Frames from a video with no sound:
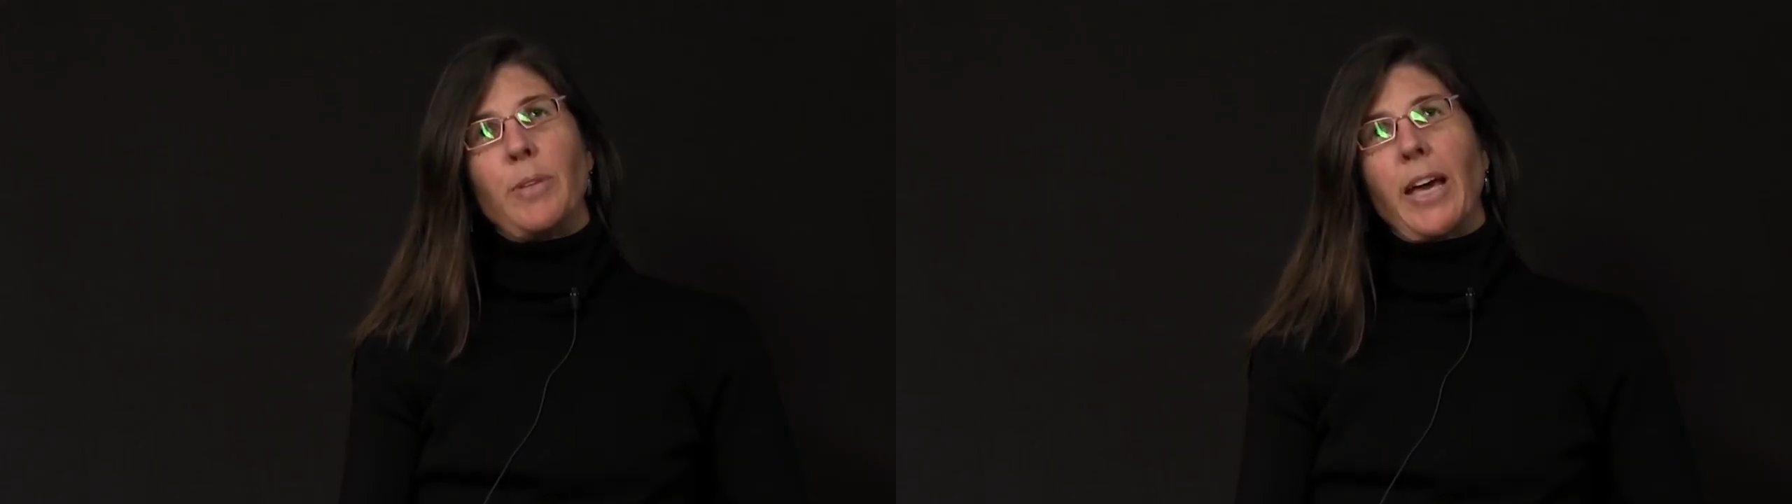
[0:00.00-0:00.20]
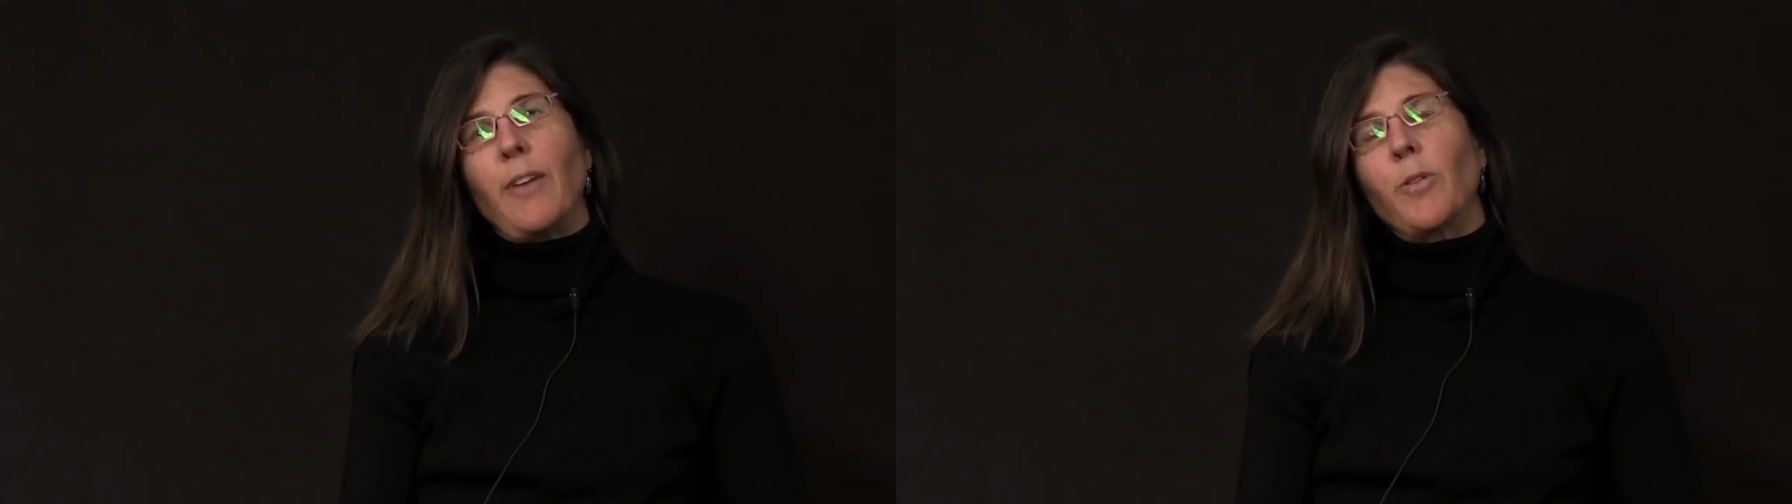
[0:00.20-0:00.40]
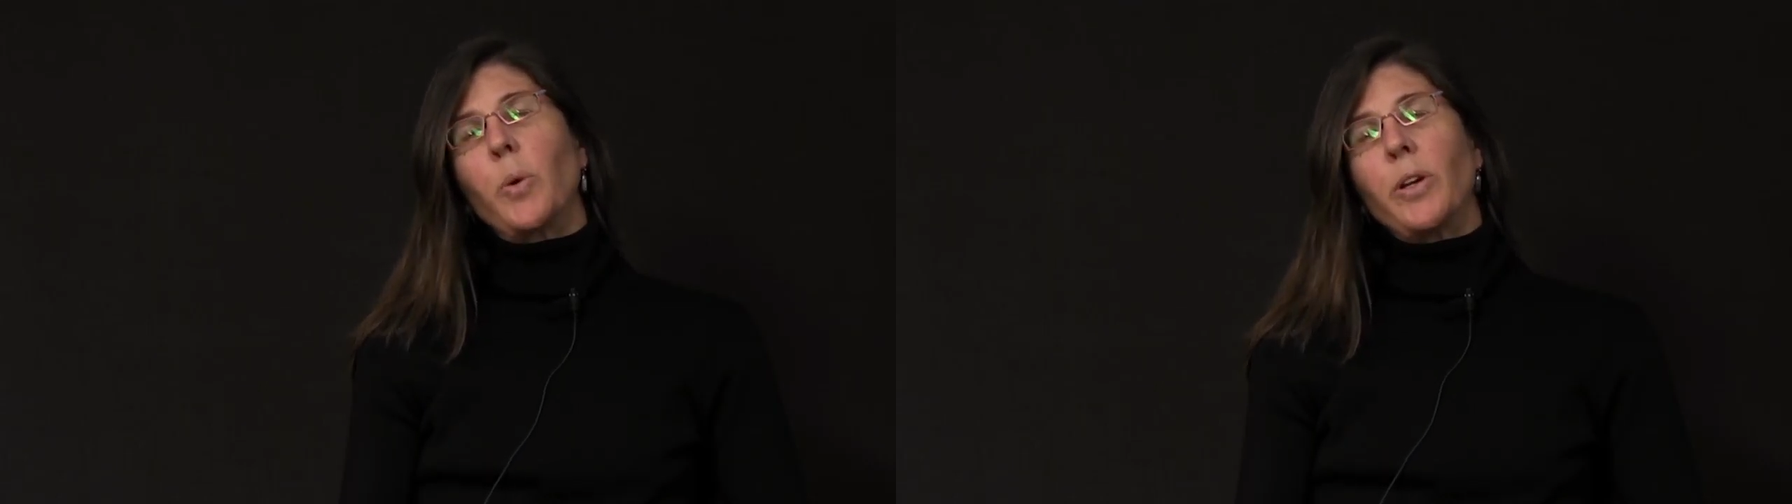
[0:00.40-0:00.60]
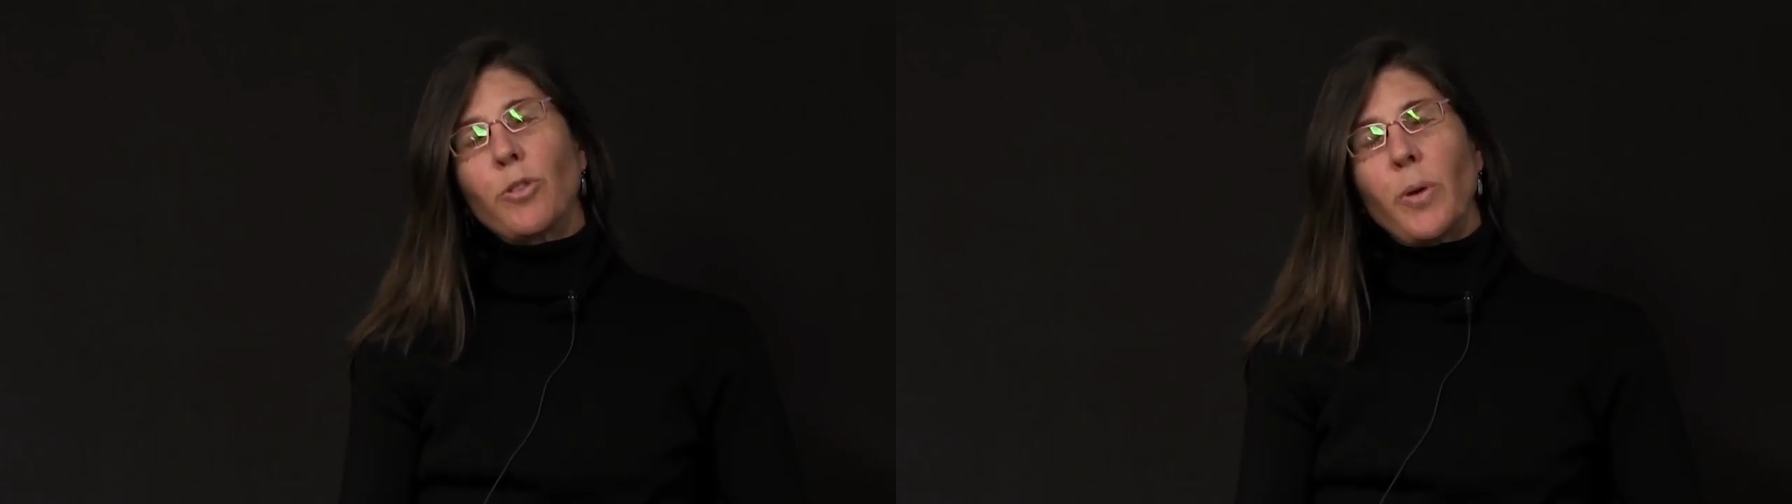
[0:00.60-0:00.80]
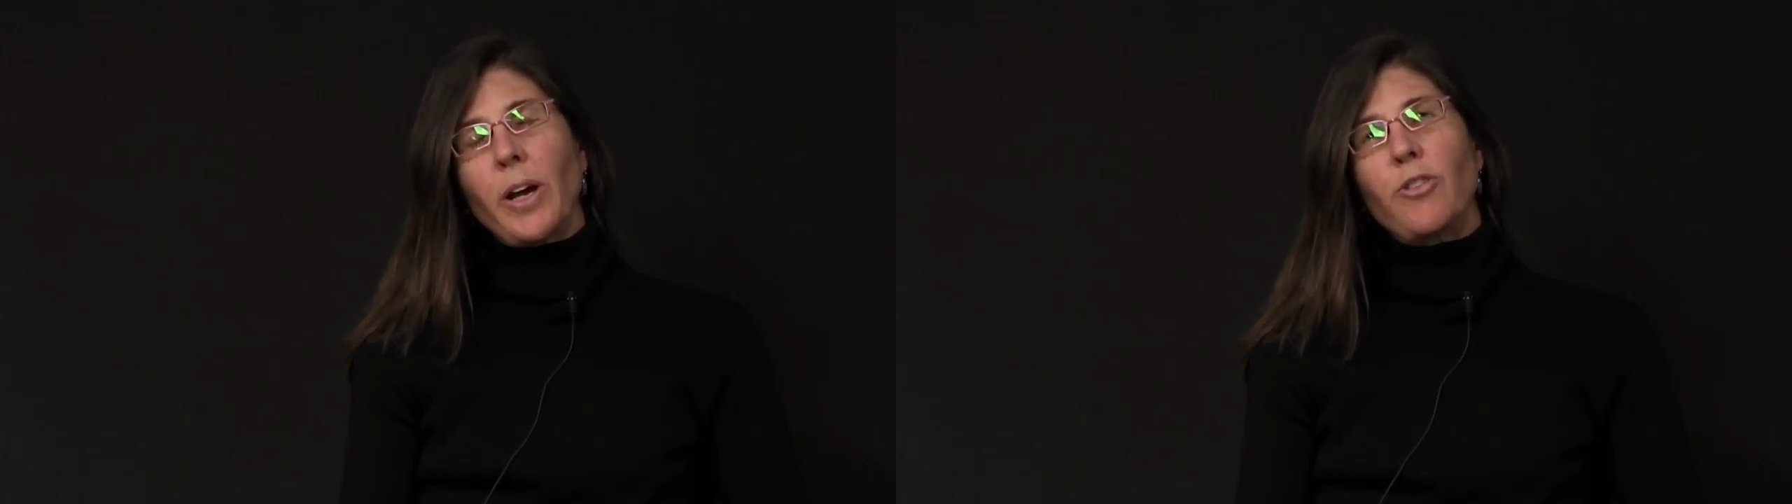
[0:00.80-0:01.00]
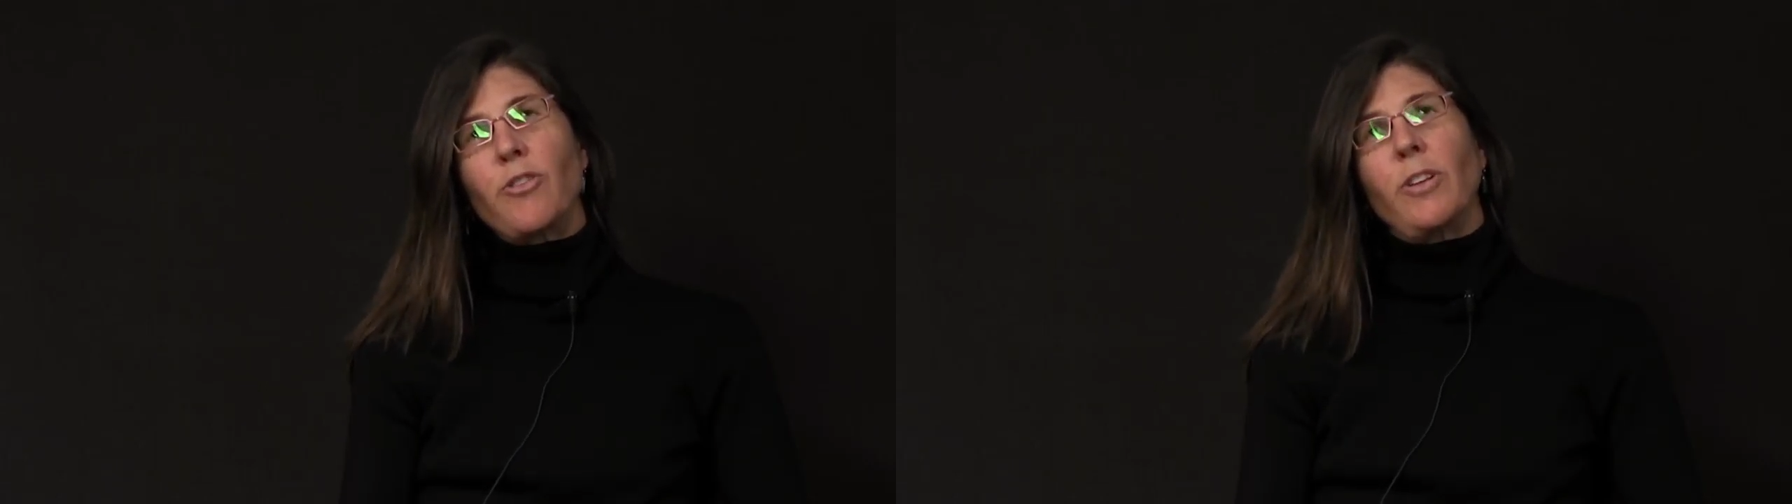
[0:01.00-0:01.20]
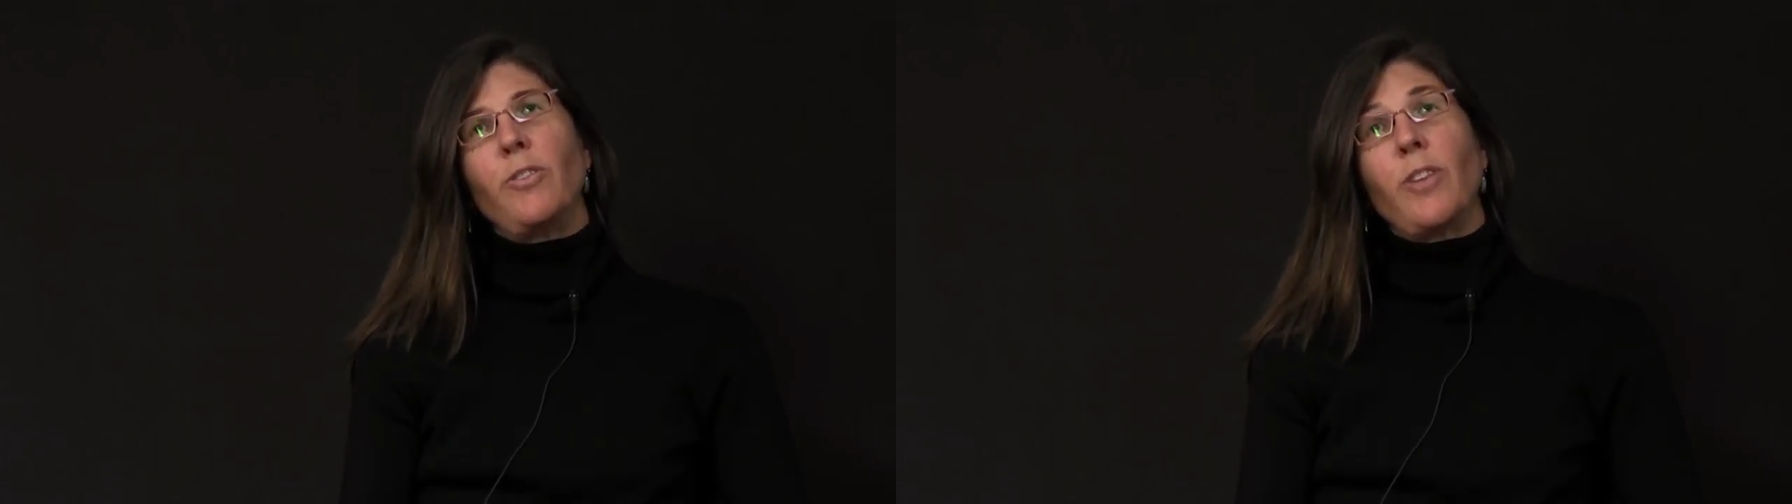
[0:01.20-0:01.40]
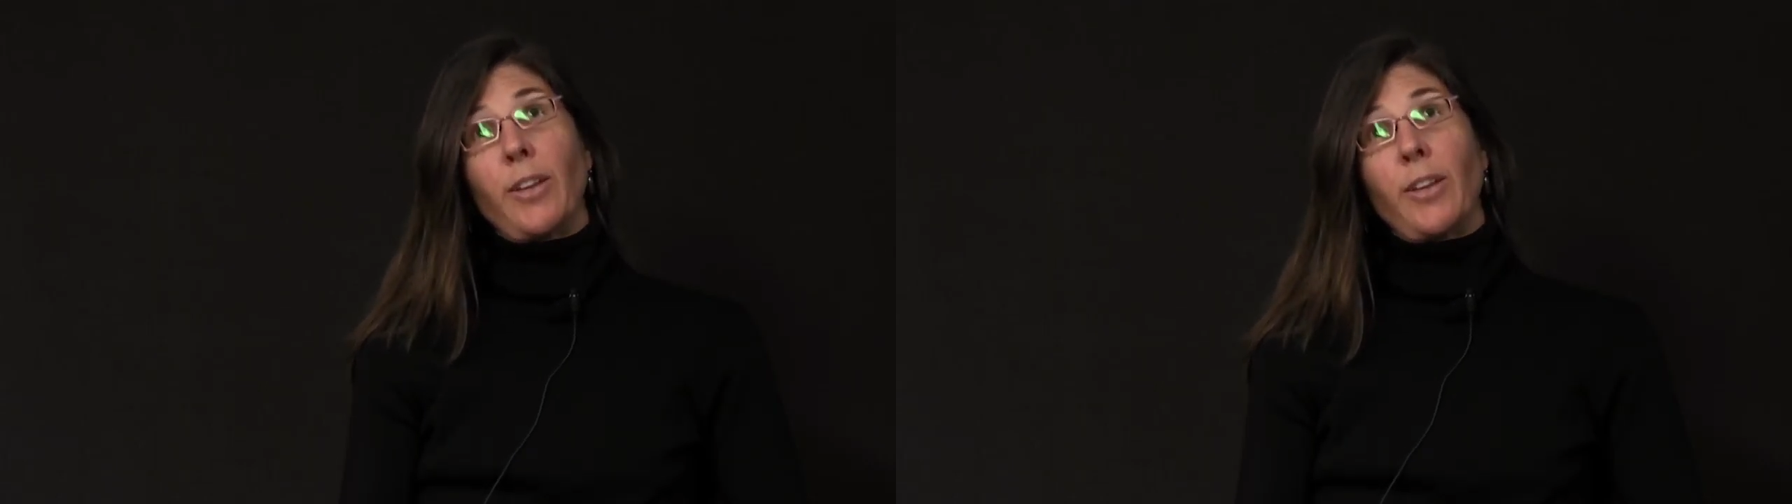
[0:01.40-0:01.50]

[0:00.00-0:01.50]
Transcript: to have quiz questions,